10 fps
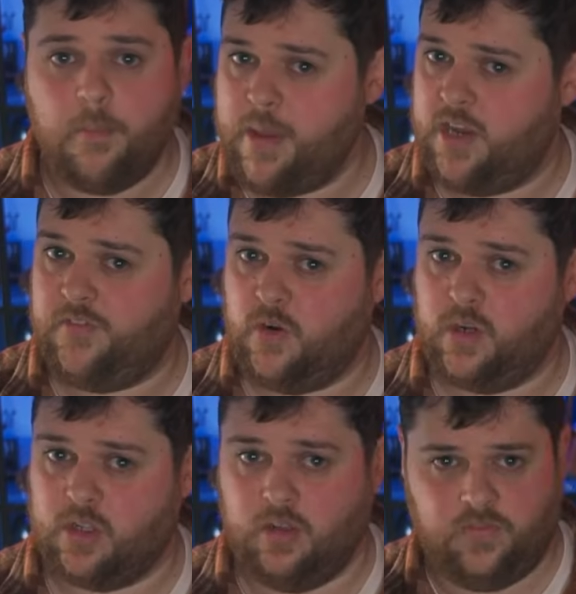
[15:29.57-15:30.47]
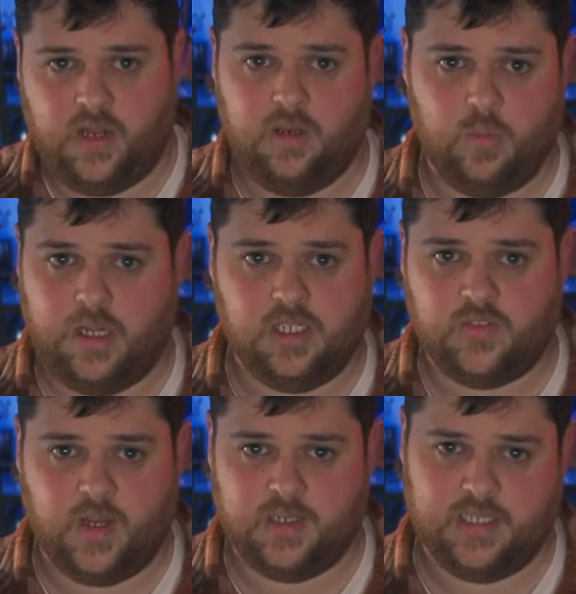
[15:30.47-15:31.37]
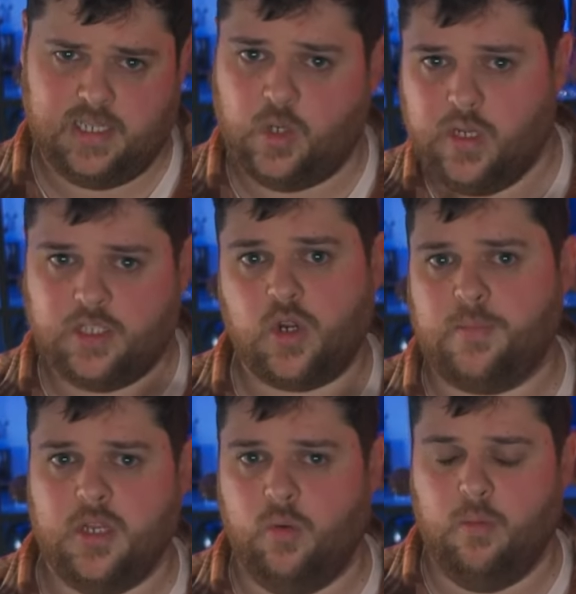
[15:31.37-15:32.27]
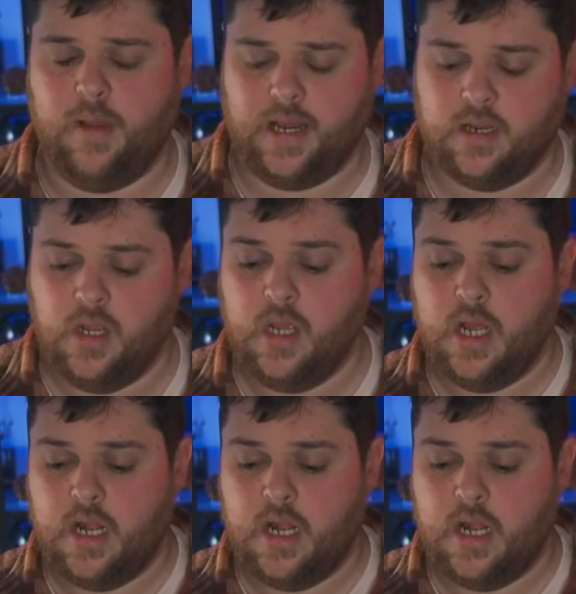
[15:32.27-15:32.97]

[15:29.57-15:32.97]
Not a metaphorical wildest fantasies, like you get trapped in your own mind.